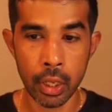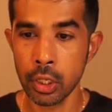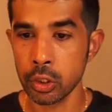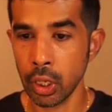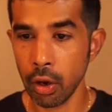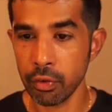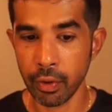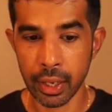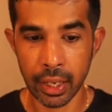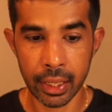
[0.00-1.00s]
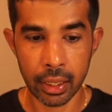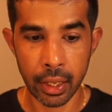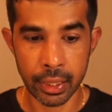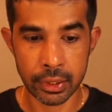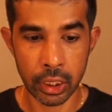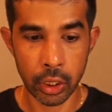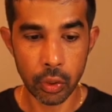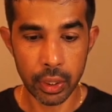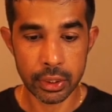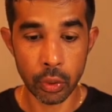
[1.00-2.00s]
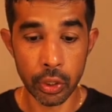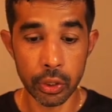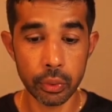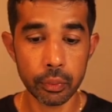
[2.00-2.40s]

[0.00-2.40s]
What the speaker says: So now if I click execute, it's going to